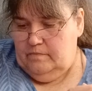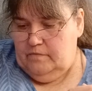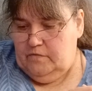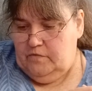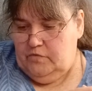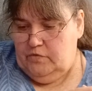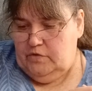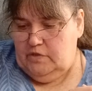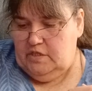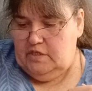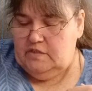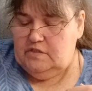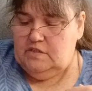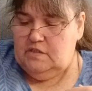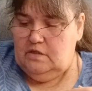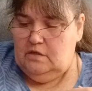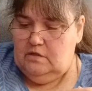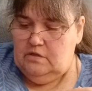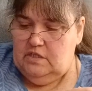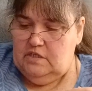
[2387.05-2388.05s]
Really, is
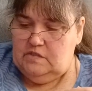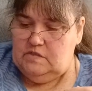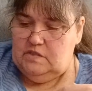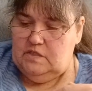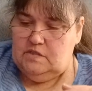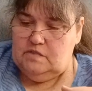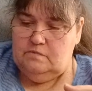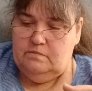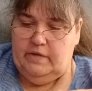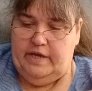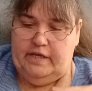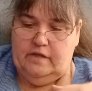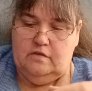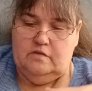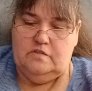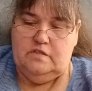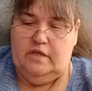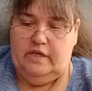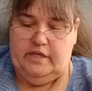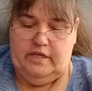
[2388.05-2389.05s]
it? This is
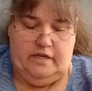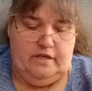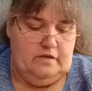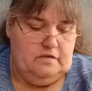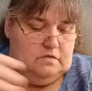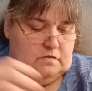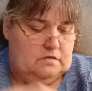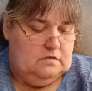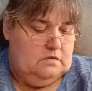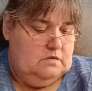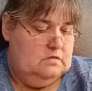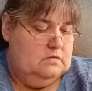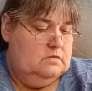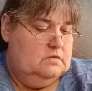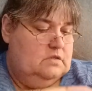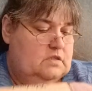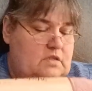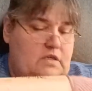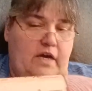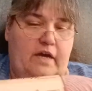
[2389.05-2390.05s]
Michael's, I guess.
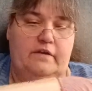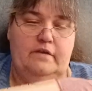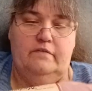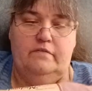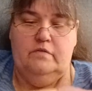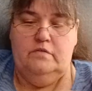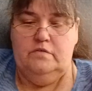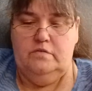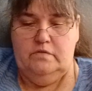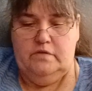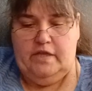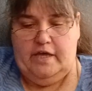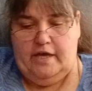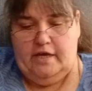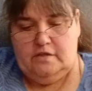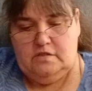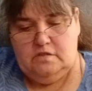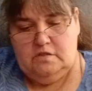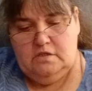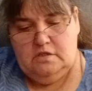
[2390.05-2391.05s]
I never knew
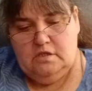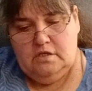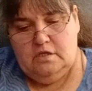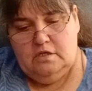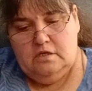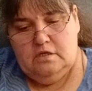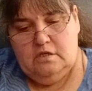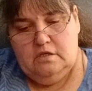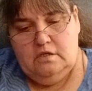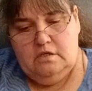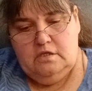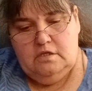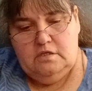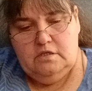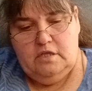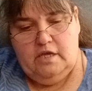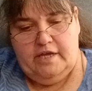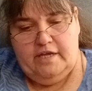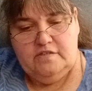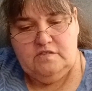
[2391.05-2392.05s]
that.
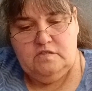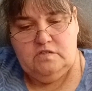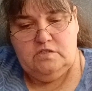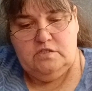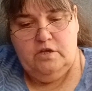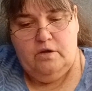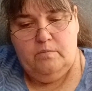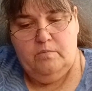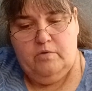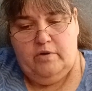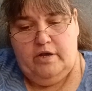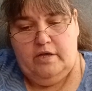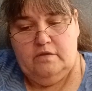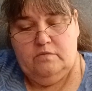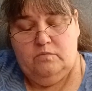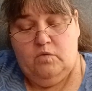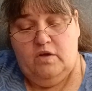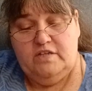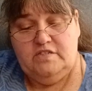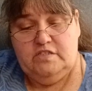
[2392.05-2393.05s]
I guess it's their brand,
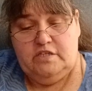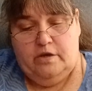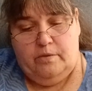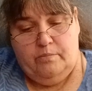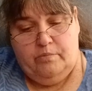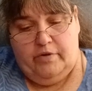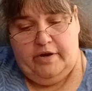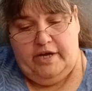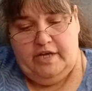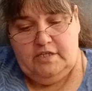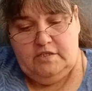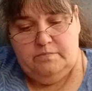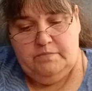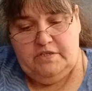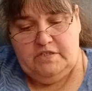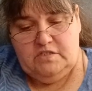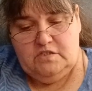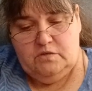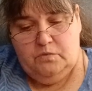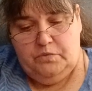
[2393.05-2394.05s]
was their brand, but
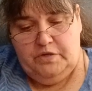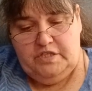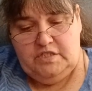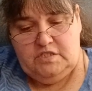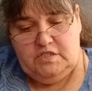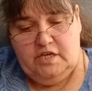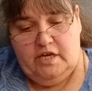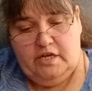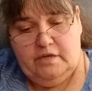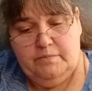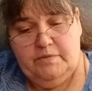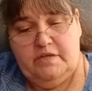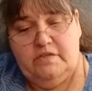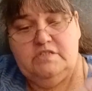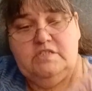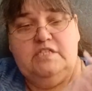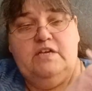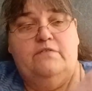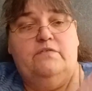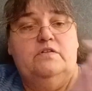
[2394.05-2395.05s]
it's the Wind Tuck, but it's
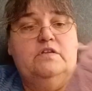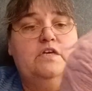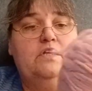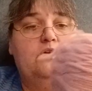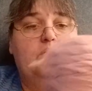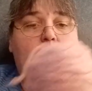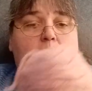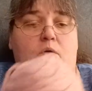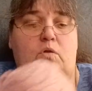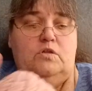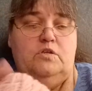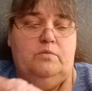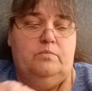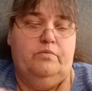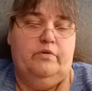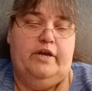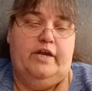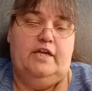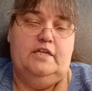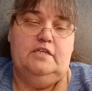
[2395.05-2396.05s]
definitely an older
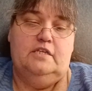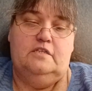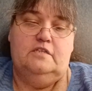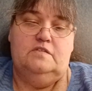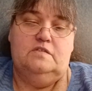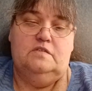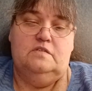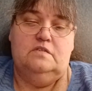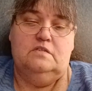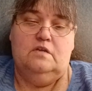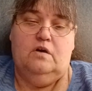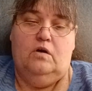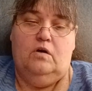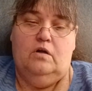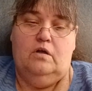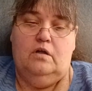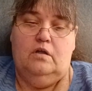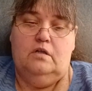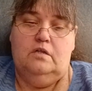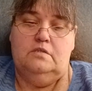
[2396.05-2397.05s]
brand, and this is
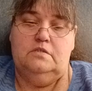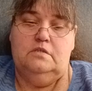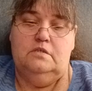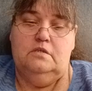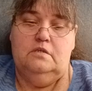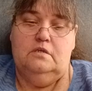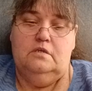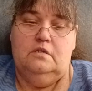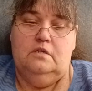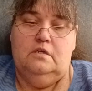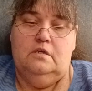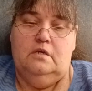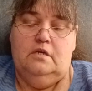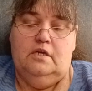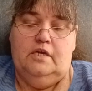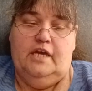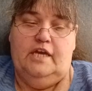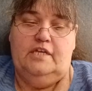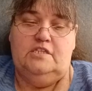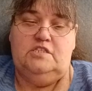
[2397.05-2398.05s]
called
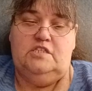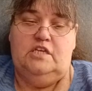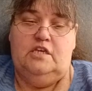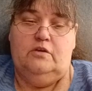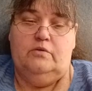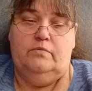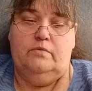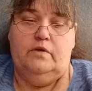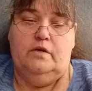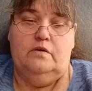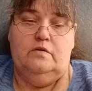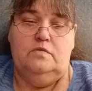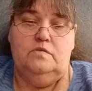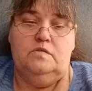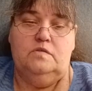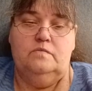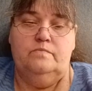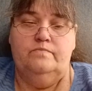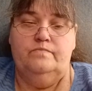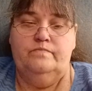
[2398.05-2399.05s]
Antique Rose.